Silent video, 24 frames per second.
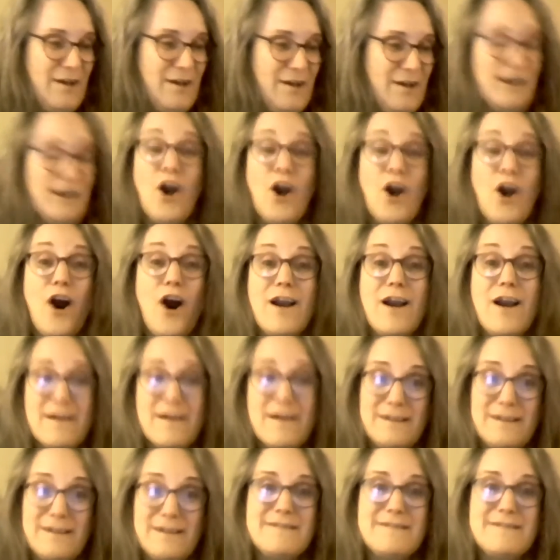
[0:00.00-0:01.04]
a car
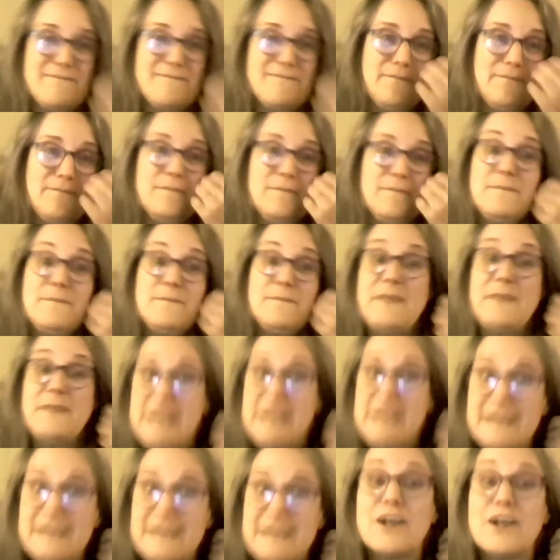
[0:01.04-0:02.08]
because they
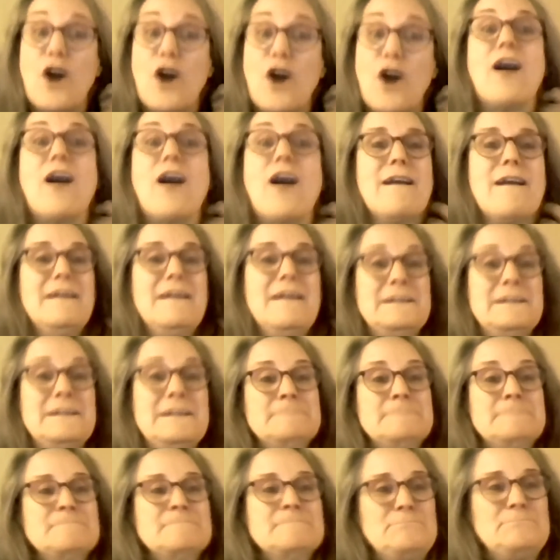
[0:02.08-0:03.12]
needed a car.
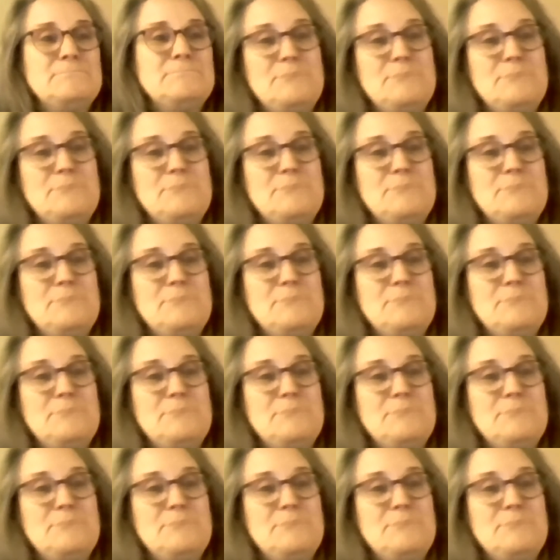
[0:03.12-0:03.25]
Yeah.